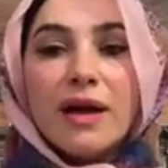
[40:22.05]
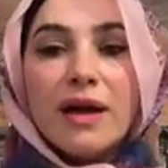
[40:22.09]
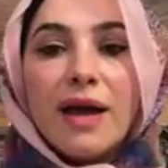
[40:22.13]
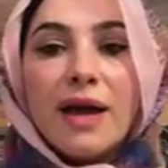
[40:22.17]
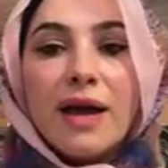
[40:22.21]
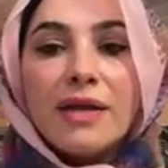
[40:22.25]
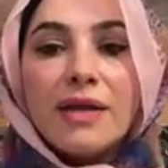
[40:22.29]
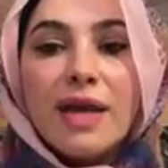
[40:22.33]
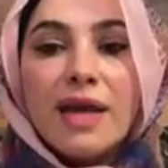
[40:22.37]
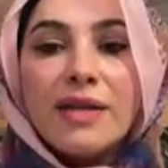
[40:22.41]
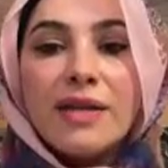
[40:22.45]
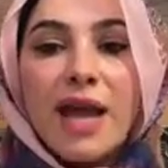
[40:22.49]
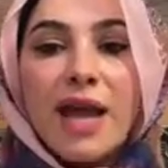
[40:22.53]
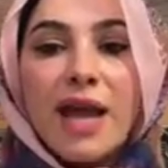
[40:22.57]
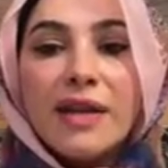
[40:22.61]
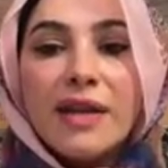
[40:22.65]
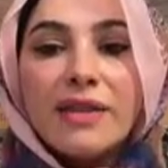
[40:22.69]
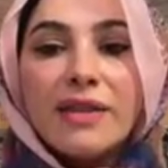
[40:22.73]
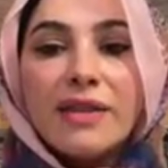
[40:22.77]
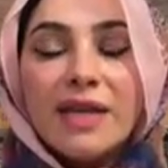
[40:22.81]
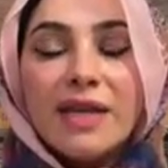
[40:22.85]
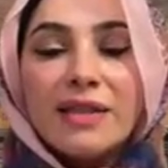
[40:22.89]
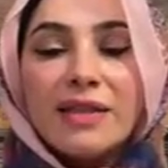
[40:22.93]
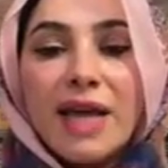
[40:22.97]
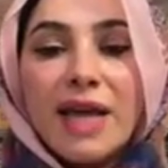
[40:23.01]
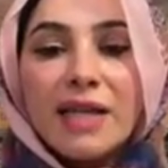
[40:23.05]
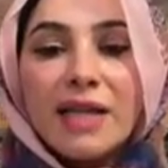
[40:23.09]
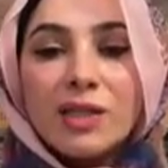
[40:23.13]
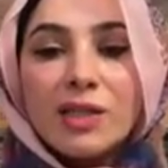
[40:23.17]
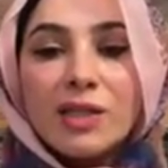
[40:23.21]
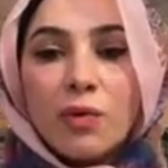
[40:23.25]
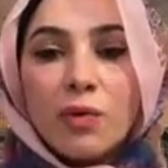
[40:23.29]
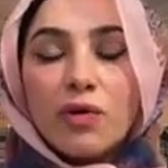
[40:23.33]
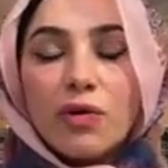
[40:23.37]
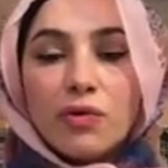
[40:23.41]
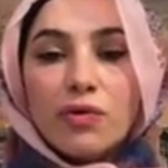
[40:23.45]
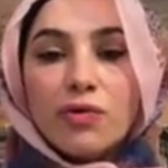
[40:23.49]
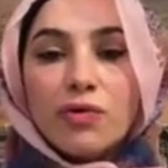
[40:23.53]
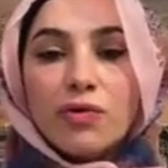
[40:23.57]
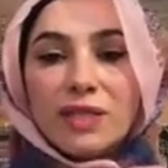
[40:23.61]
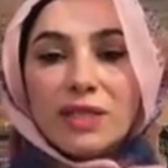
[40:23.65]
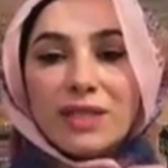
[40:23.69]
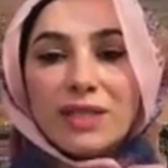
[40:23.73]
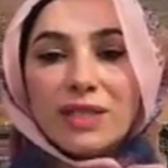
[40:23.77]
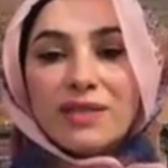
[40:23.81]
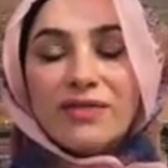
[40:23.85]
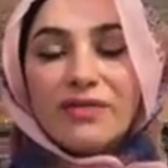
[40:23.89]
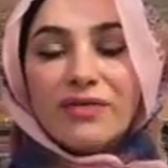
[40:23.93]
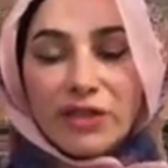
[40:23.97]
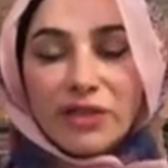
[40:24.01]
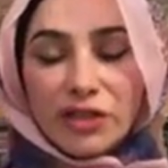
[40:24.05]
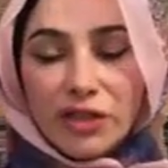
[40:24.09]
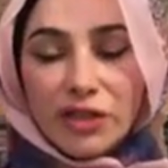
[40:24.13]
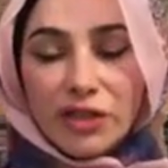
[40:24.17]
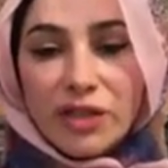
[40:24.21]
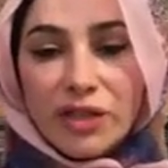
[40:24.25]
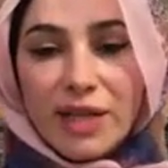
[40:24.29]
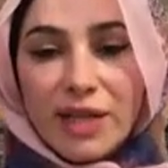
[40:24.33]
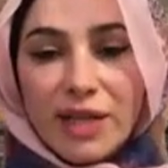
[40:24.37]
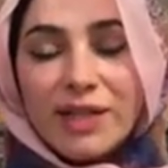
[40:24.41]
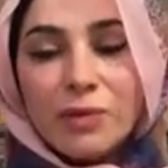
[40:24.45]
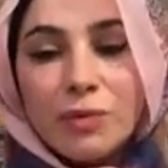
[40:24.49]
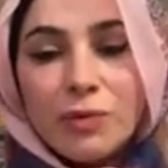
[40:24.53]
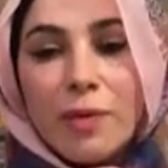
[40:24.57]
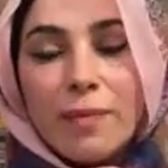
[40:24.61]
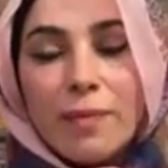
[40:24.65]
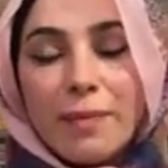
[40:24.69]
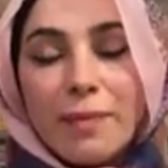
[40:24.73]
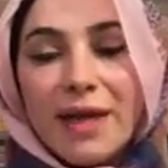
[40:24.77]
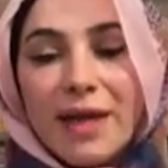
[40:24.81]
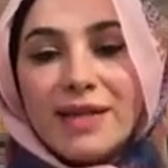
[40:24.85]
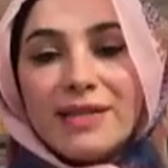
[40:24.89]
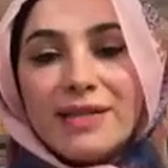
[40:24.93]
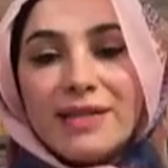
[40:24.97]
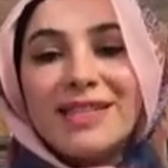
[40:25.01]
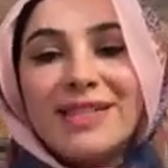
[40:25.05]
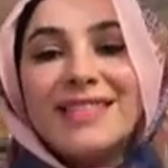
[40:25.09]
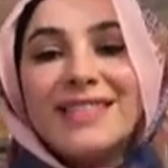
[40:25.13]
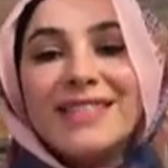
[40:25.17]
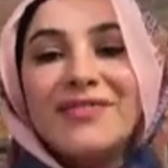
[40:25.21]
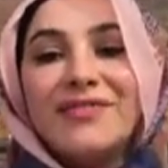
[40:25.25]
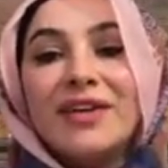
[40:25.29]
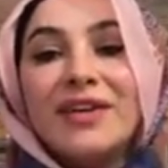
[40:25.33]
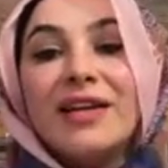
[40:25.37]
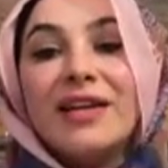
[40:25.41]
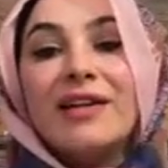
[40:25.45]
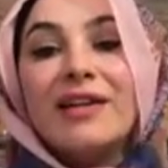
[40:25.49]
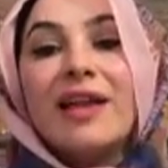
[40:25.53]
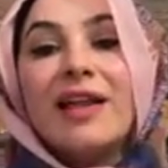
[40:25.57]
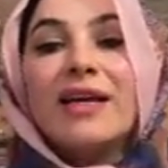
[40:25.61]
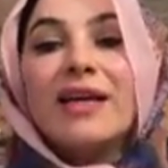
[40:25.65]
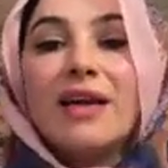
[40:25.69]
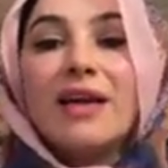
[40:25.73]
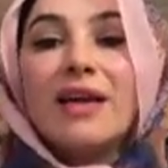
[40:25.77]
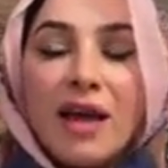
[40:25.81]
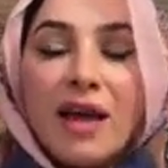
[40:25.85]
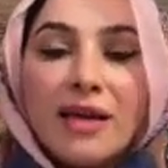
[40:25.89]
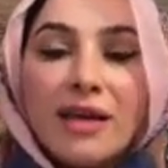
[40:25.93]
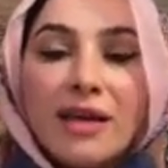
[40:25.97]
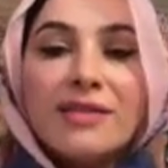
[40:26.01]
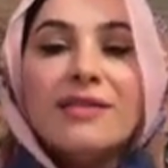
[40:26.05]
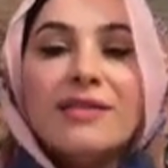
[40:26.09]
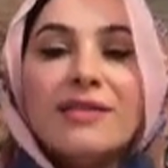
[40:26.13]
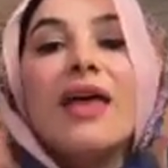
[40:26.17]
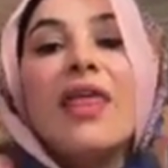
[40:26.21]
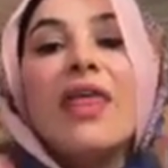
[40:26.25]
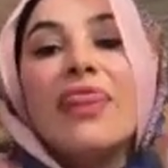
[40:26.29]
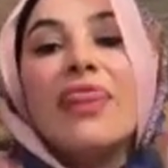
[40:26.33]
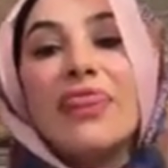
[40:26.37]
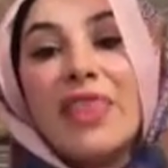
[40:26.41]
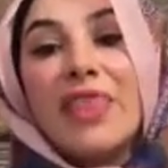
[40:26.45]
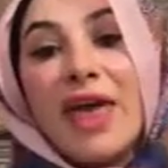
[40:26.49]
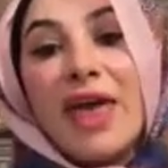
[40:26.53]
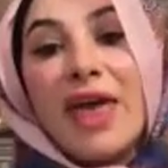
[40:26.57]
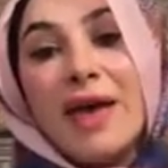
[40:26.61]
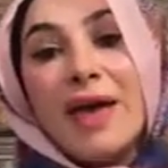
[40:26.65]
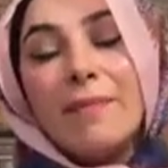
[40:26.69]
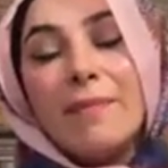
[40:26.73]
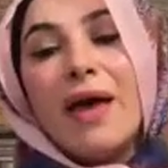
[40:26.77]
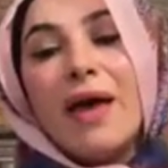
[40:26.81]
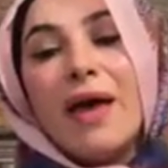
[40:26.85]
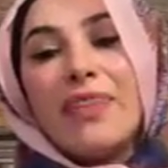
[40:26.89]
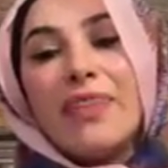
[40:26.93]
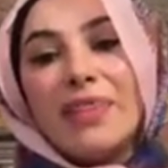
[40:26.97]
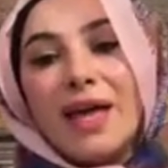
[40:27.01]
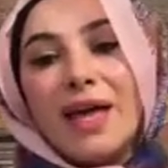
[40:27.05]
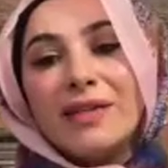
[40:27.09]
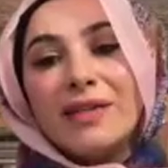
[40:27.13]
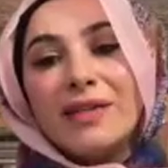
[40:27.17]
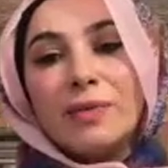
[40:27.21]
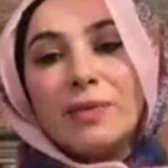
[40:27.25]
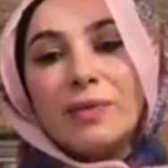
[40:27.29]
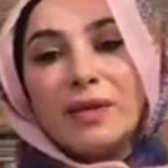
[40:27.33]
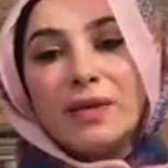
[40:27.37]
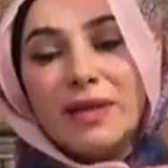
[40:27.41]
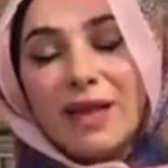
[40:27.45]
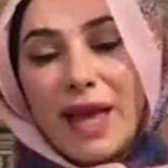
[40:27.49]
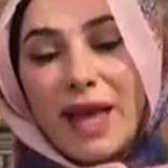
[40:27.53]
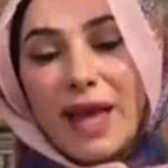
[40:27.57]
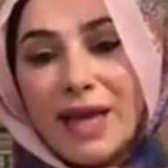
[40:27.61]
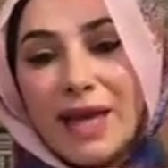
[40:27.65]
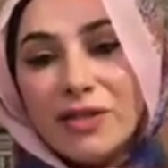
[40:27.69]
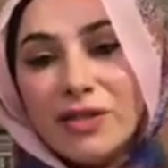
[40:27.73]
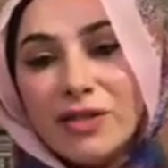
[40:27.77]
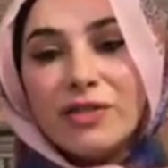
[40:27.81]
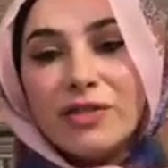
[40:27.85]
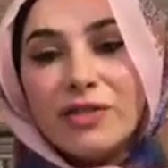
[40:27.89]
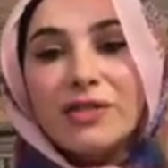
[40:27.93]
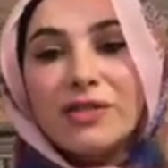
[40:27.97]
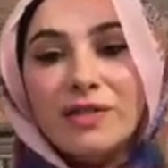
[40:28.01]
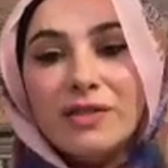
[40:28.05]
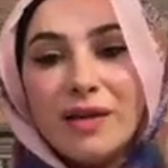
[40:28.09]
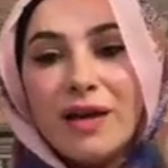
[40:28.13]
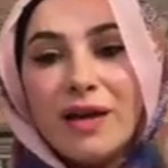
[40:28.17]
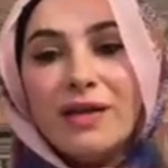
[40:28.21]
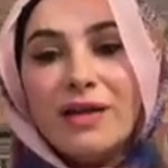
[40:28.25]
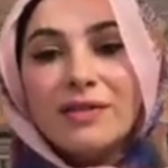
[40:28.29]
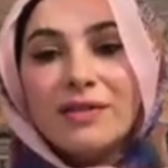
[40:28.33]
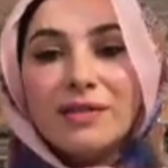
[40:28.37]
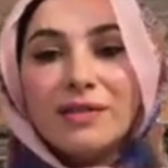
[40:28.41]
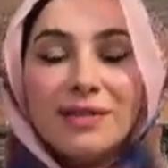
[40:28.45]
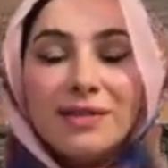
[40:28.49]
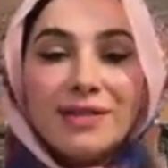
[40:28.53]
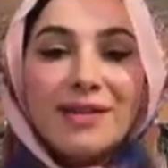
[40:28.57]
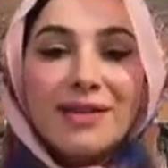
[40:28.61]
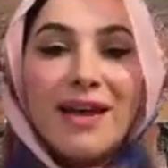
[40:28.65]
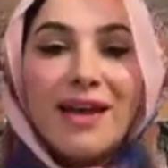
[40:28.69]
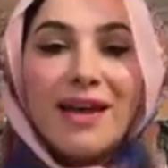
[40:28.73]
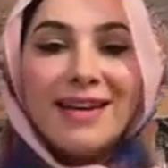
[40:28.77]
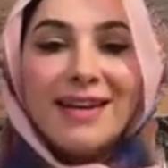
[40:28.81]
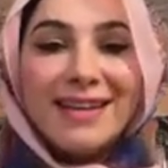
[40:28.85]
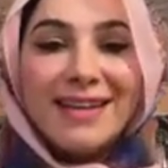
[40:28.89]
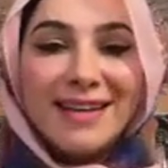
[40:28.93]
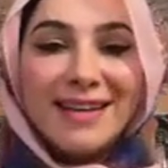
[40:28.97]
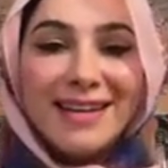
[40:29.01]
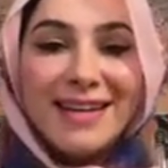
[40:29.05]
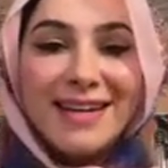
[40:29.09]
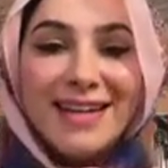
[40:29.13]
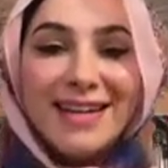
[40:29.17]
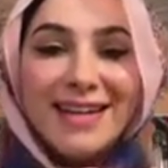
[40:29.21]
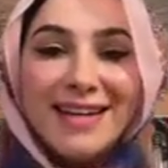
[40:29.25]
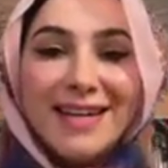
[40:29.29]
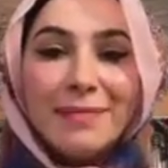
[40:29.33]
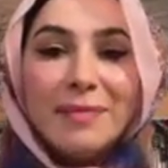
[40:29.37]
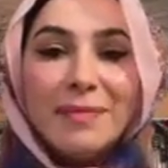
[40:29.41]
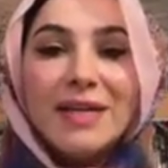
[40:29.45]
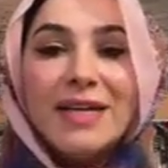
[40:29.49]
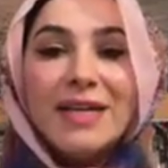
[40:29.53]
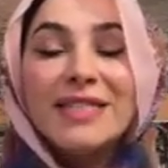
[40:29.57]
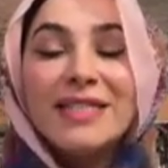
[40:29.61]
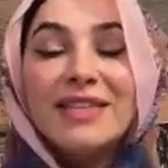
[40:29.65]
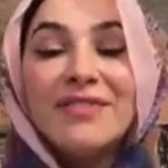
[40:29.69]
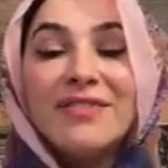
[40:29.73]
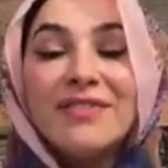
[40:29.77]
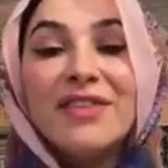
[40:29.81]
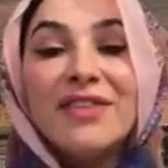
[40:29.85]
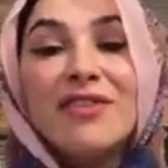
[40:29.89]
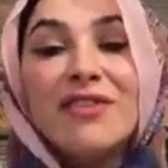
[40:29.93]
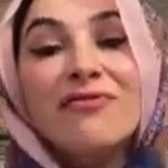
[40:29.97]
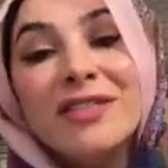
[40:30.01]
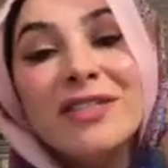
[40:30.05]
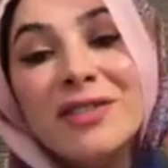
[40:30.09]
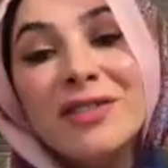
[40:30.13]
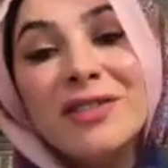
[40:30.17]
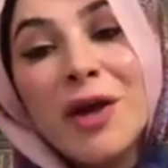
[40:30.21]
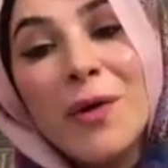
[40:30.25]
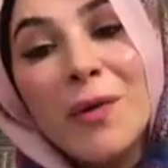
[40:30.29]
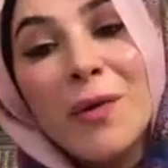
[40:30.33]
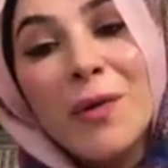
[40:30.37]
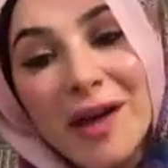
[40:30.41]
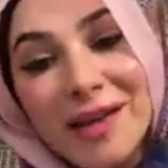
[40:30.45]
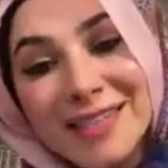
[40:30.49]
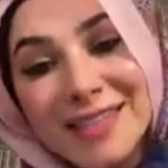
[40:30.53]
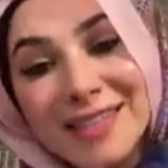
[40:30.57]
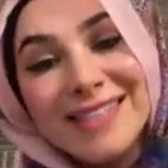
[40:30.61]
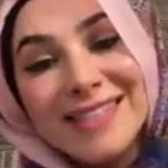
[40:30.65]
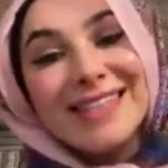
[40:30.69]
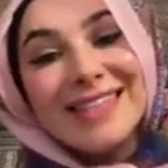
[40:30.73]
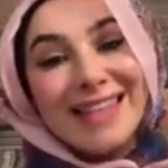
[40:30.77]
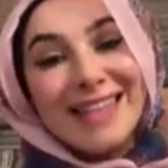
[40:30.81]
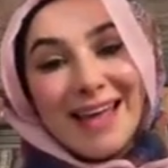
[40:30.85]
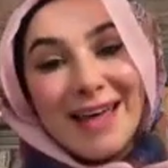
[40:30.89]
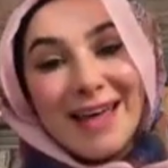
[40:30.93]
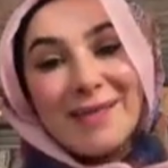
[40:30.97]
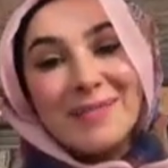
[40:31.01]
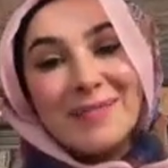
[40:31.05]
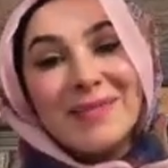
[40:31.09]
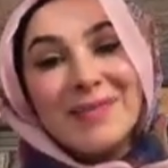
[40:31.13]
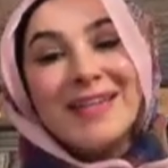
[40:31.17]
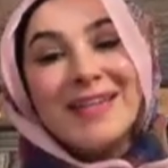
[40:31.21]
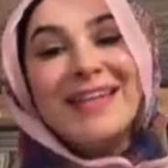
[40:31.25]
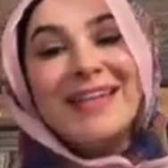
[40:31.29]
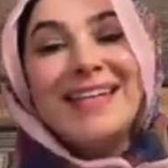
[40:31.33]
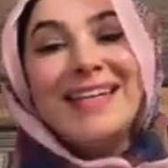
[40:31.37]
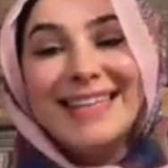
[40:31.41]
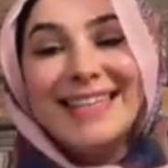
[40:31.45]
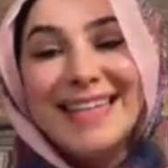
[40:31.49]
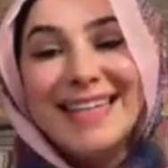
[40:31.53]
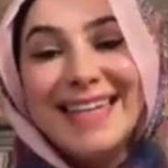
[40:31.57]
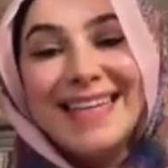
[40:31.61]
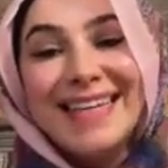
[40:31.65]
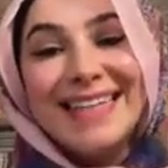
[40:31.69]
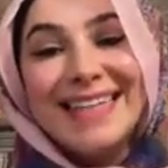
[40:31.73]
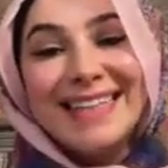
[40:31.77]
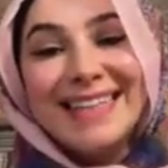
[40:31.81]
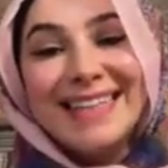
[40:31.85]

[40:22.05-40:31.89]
and I think that's what causes division. That's what makes us feel like us and them, and that's when the hatred starts. It's like, because if there is no us and them,